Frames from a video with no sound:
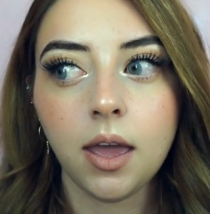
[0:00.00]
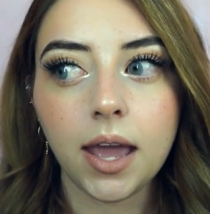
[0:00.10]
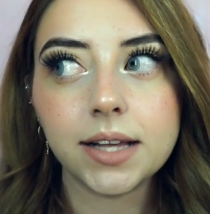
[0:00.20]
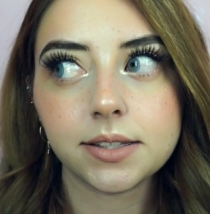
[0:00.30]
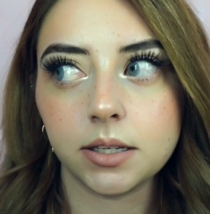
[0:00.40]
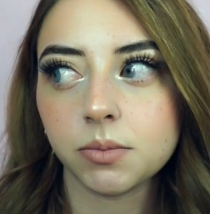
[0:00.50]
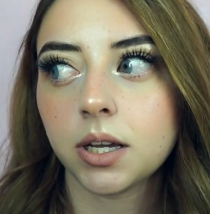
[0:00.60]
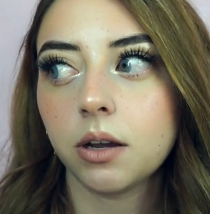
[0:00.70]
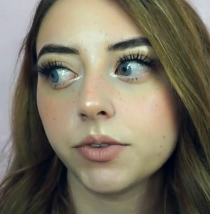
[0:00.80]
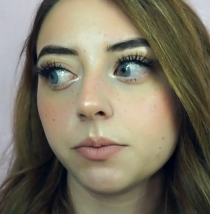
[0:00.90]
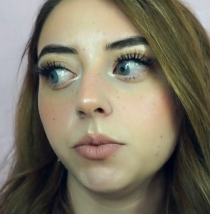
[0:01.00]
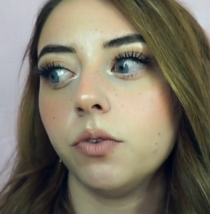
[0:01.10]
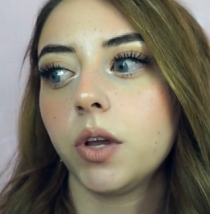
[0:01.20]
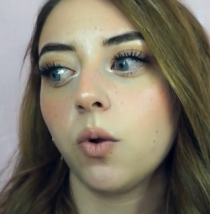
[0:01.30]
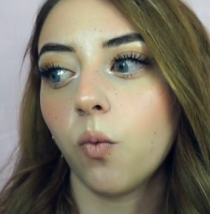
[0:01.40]
it seems like I was
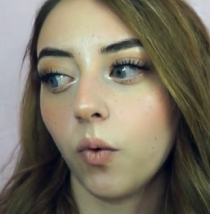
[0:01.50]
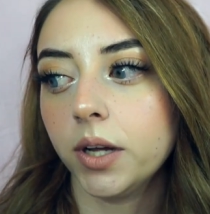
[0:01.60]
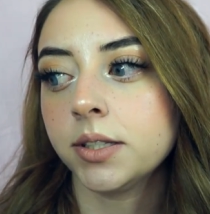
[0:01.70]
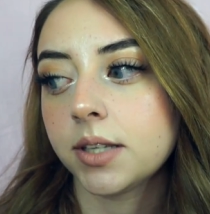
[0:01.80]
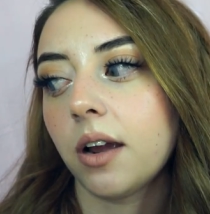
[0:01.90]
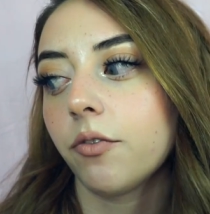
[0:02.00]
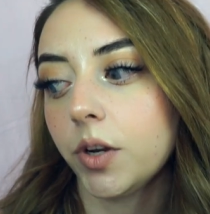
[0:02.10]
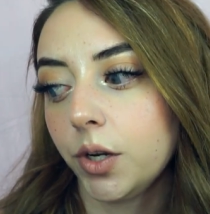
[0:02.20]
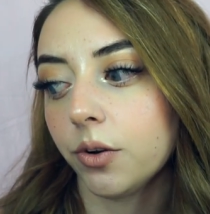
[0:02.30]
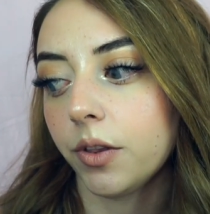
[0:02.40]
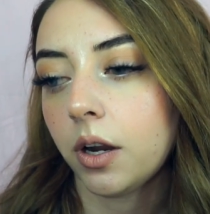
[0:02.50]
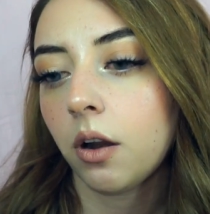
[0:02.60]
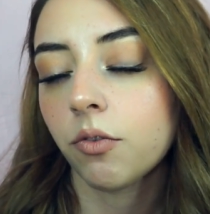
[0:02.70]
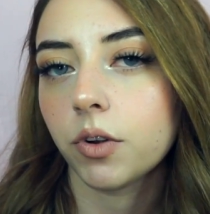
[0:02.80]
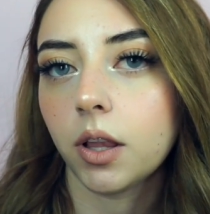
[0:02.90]
moving once every year
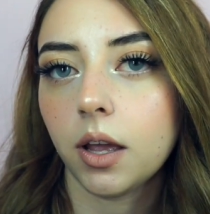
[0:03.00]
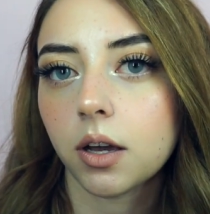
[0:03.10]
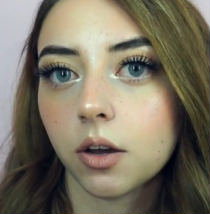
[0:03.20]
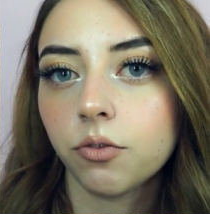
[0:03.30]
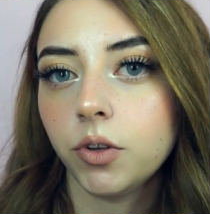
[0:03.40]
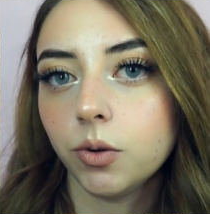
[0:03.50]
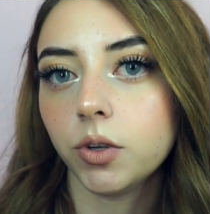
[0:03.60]
there for like a few